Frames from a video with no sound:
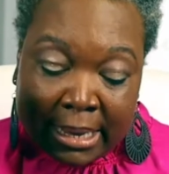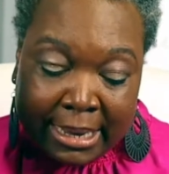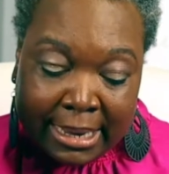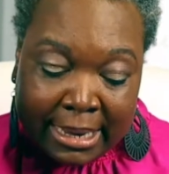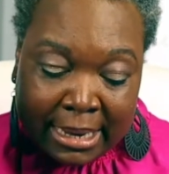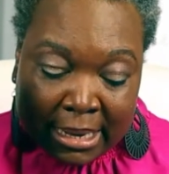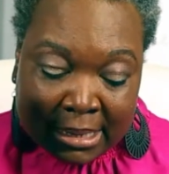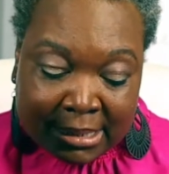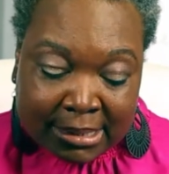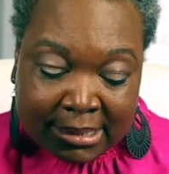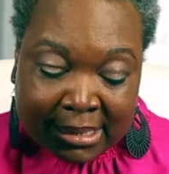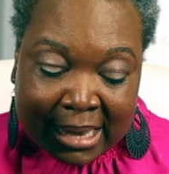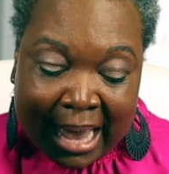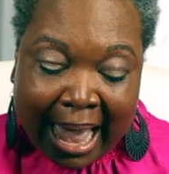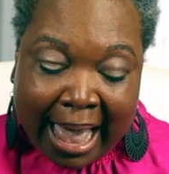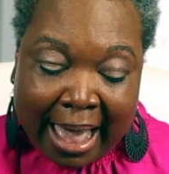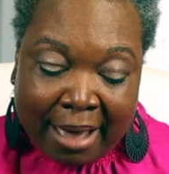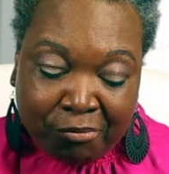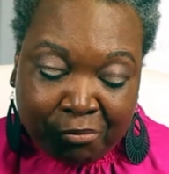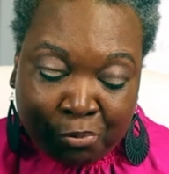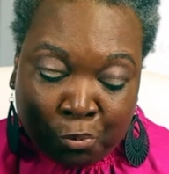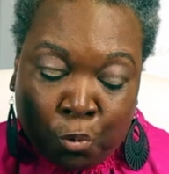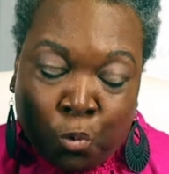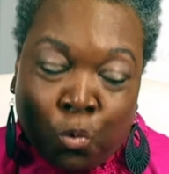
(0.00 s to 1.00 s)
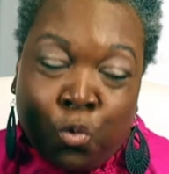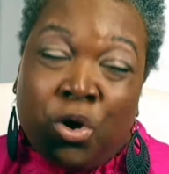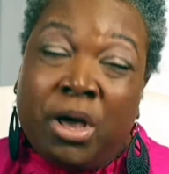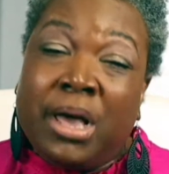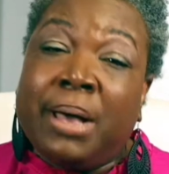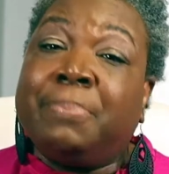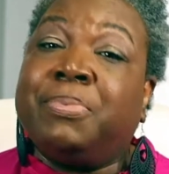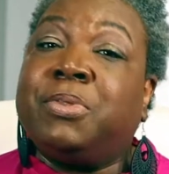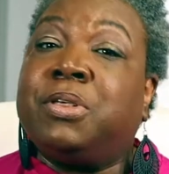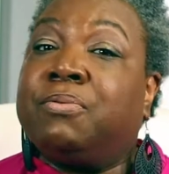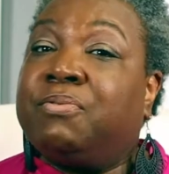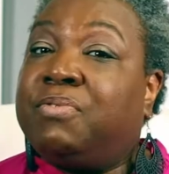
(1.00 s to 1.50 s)
It's got
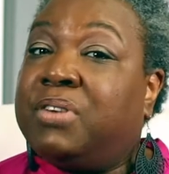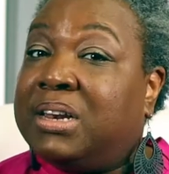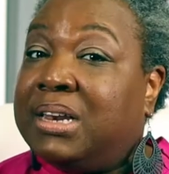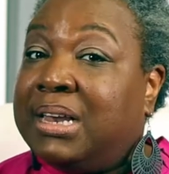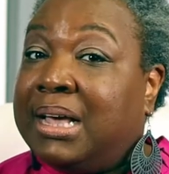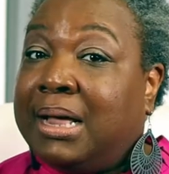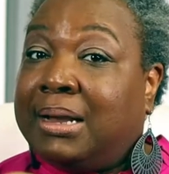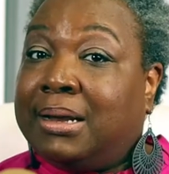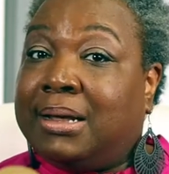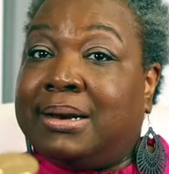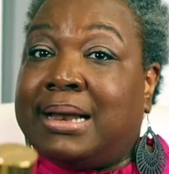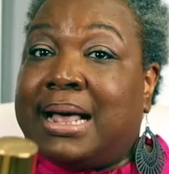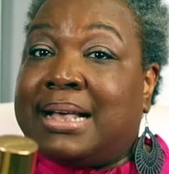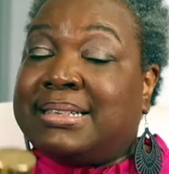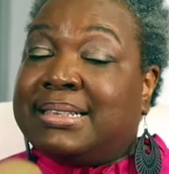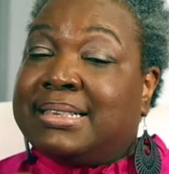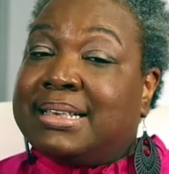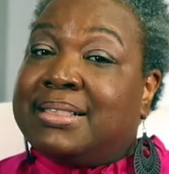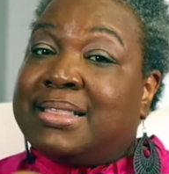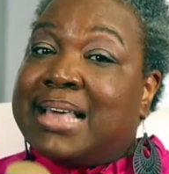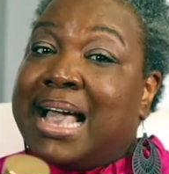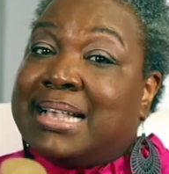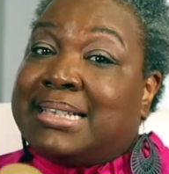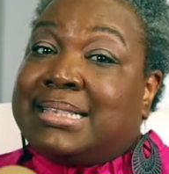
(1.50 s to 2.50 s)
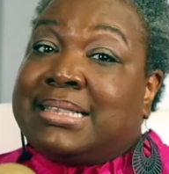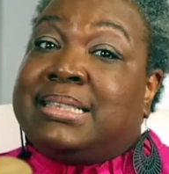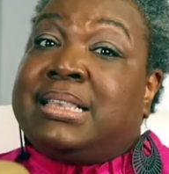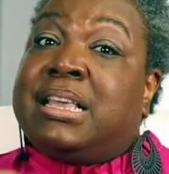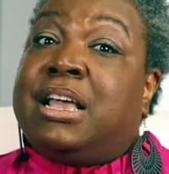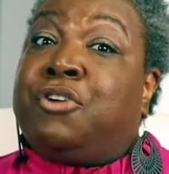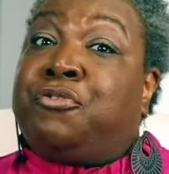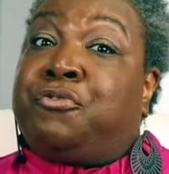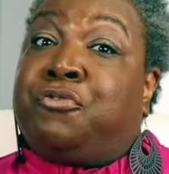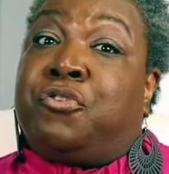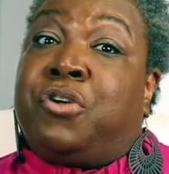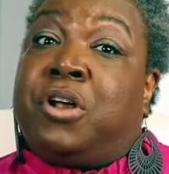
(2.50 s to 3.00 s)
whipped vanilla. Now, see, that's
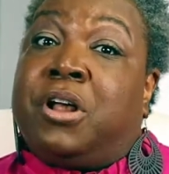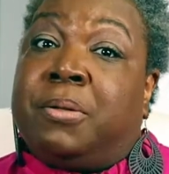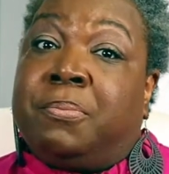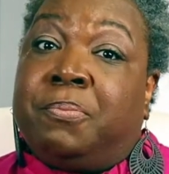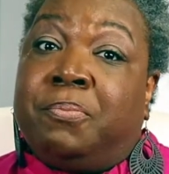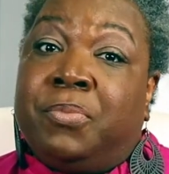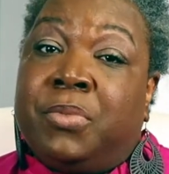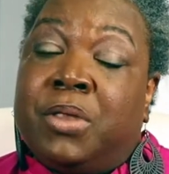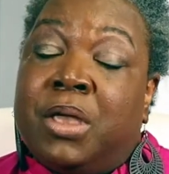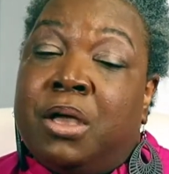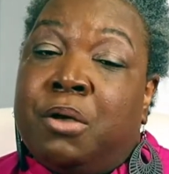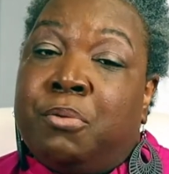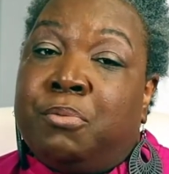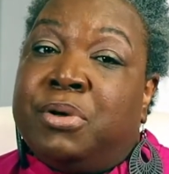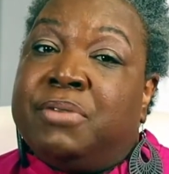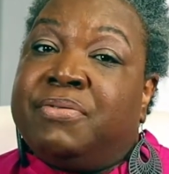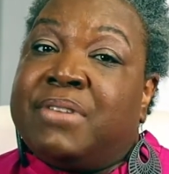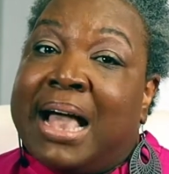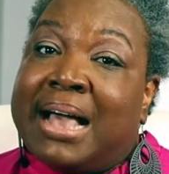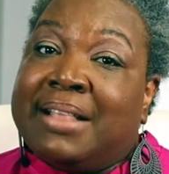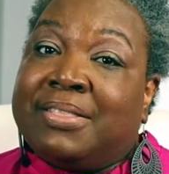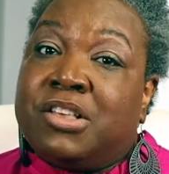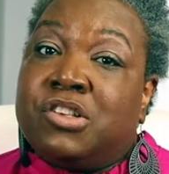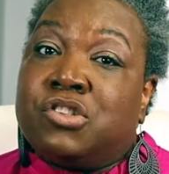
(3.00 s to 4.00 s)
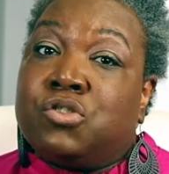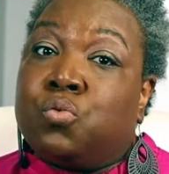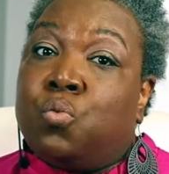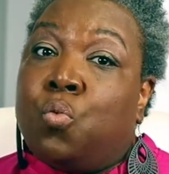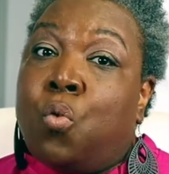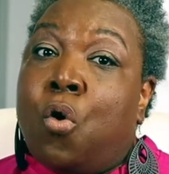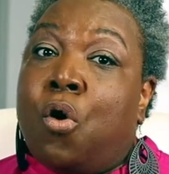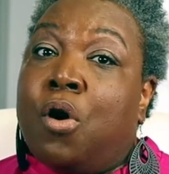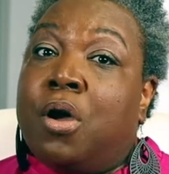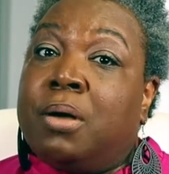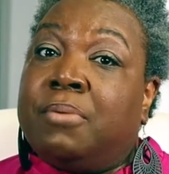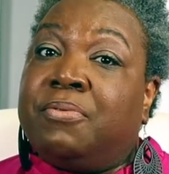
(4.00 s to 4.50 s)
different. We've got this
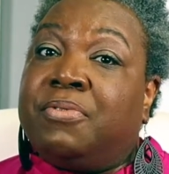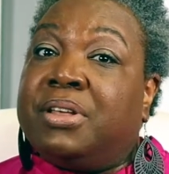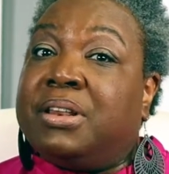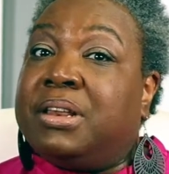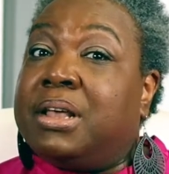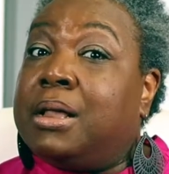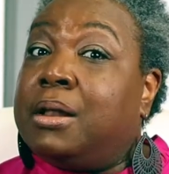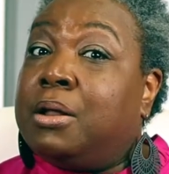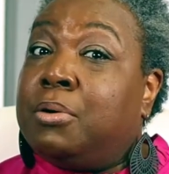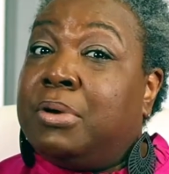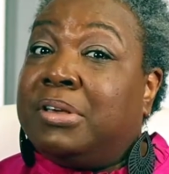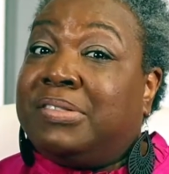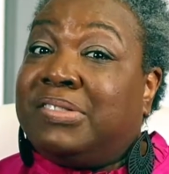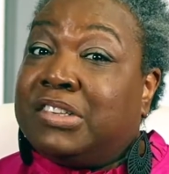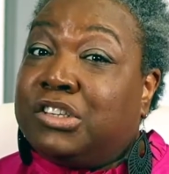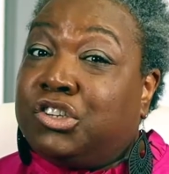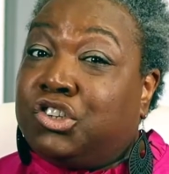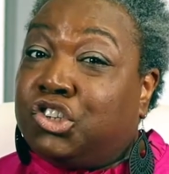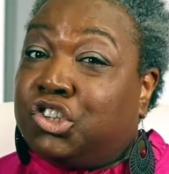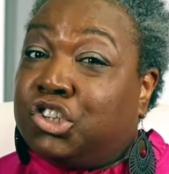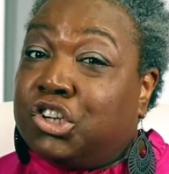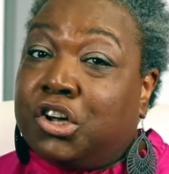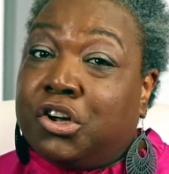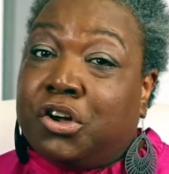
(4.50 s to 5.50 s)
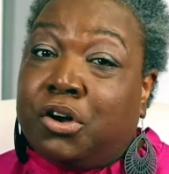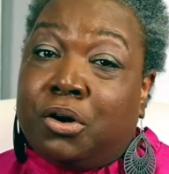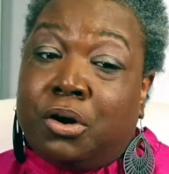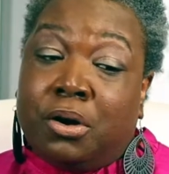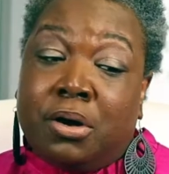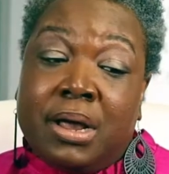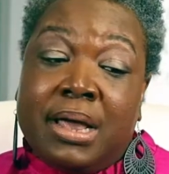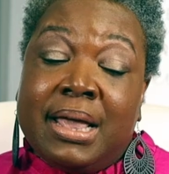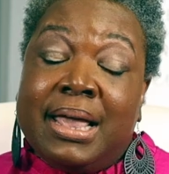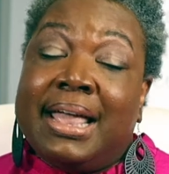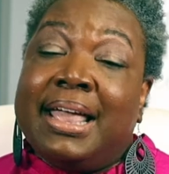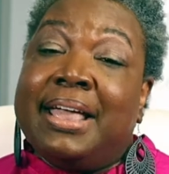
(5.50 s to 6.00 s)
warm vanilla with the
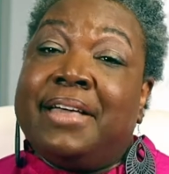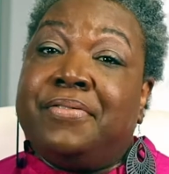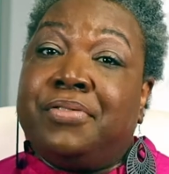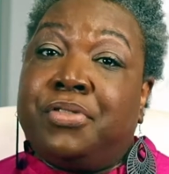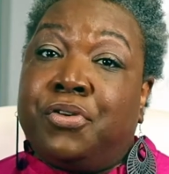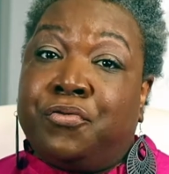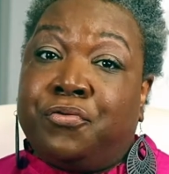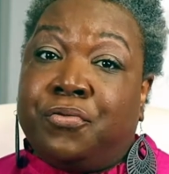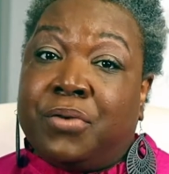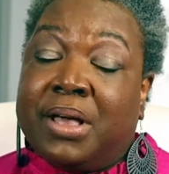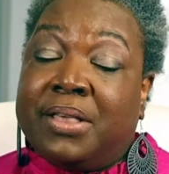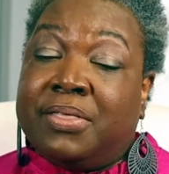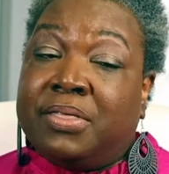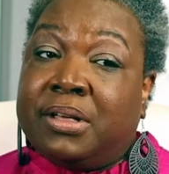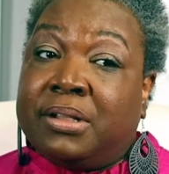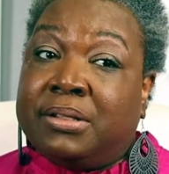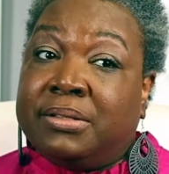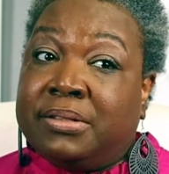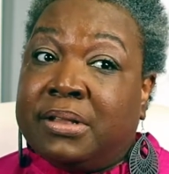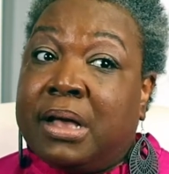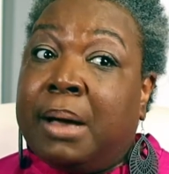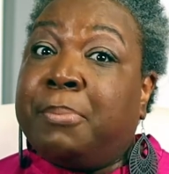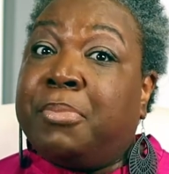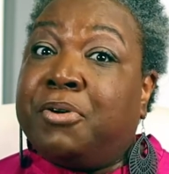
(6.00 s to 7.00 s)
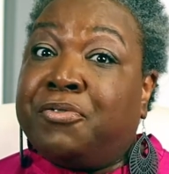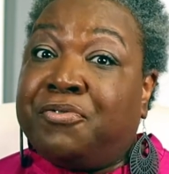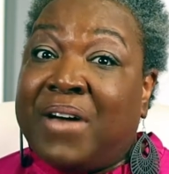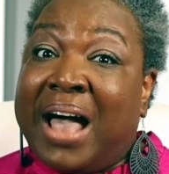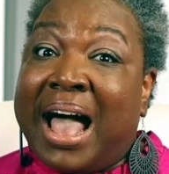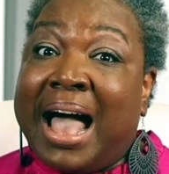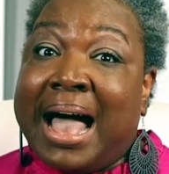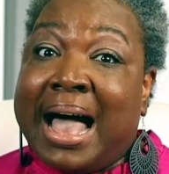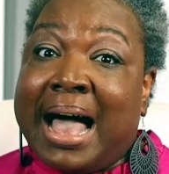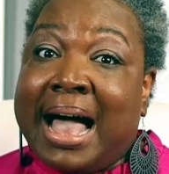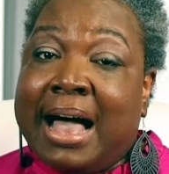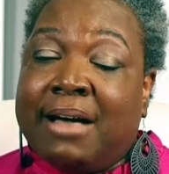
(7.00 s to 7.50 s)
sugar in the number
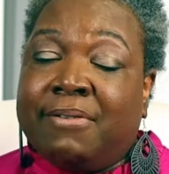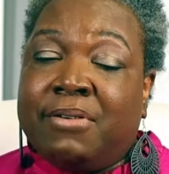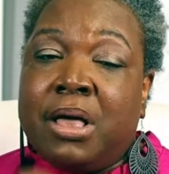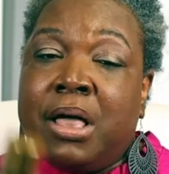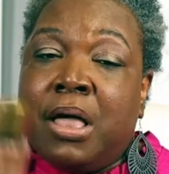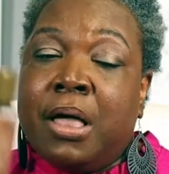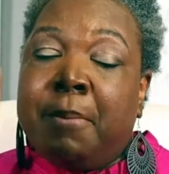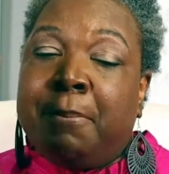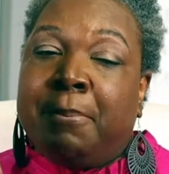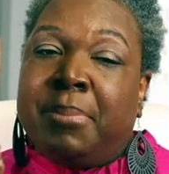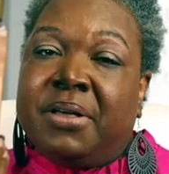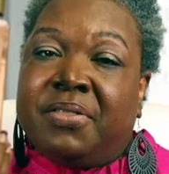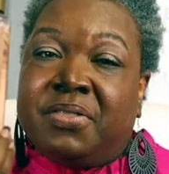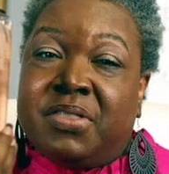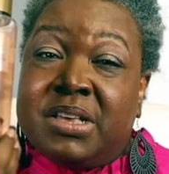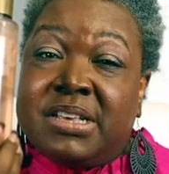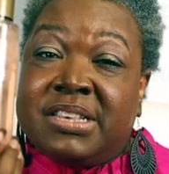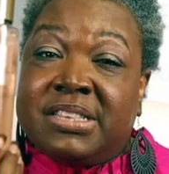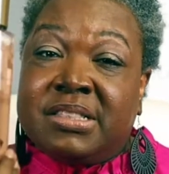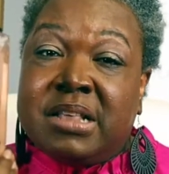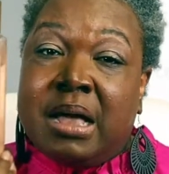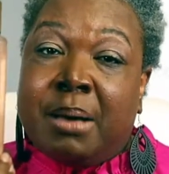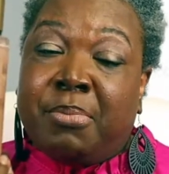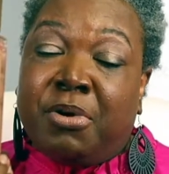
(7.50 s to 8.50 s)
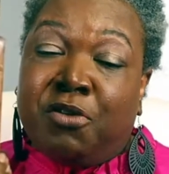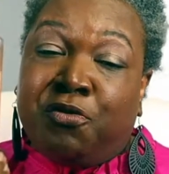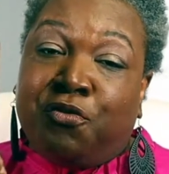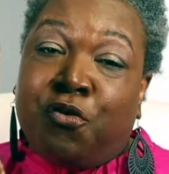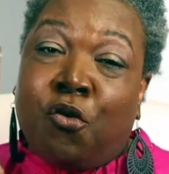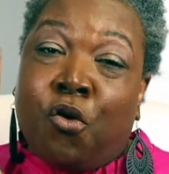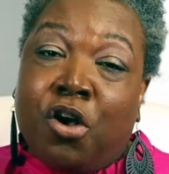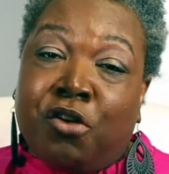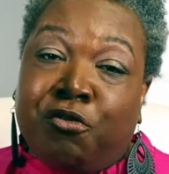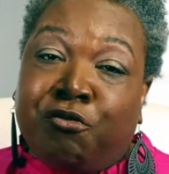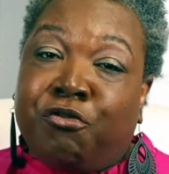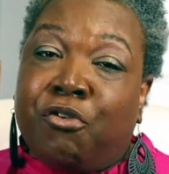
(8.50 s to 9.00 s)
5, but this number
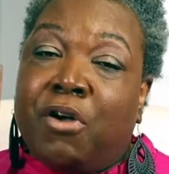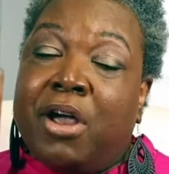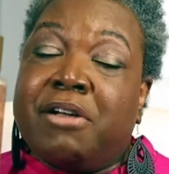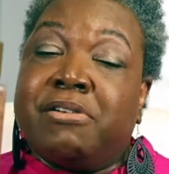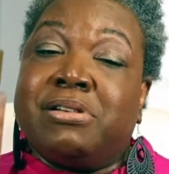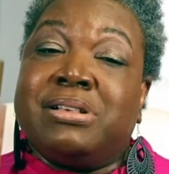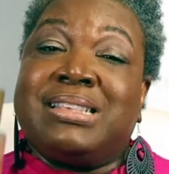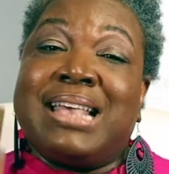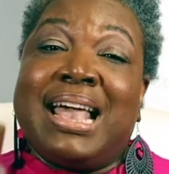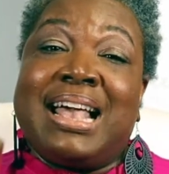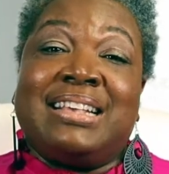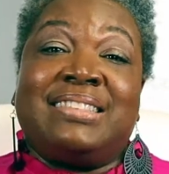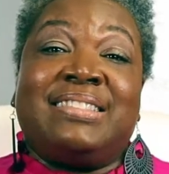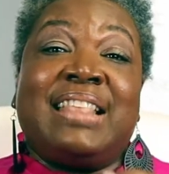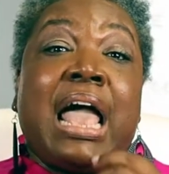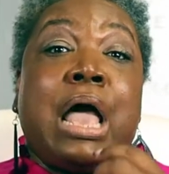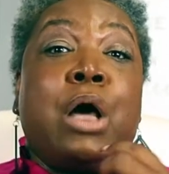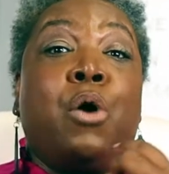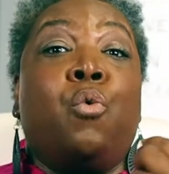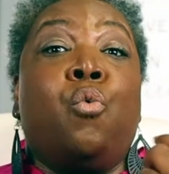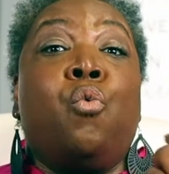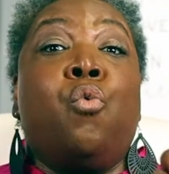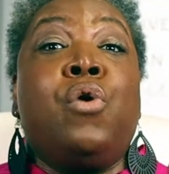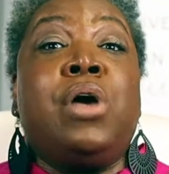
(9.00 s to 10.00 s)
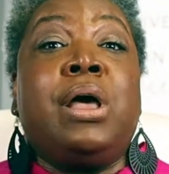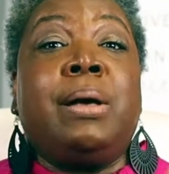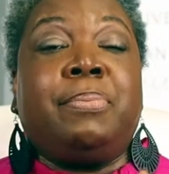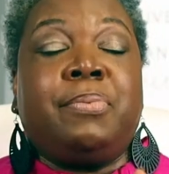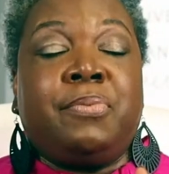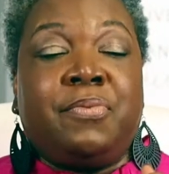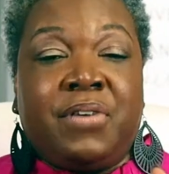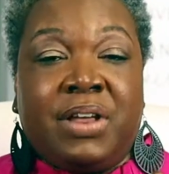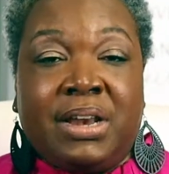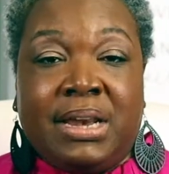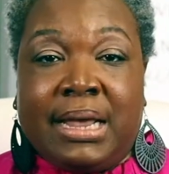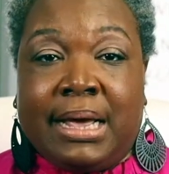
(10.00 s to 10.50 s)
4 fragrance has that whipped
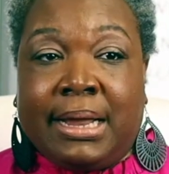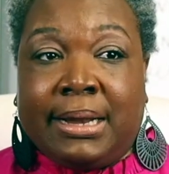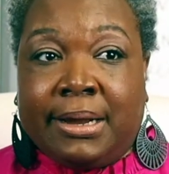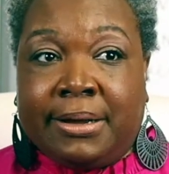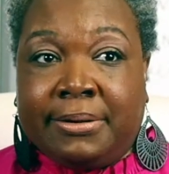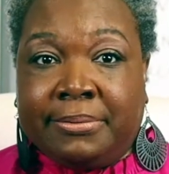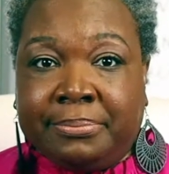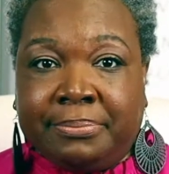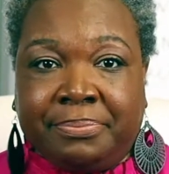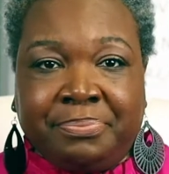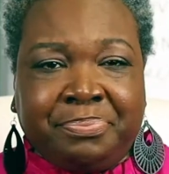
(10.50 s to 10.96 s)
vanilla.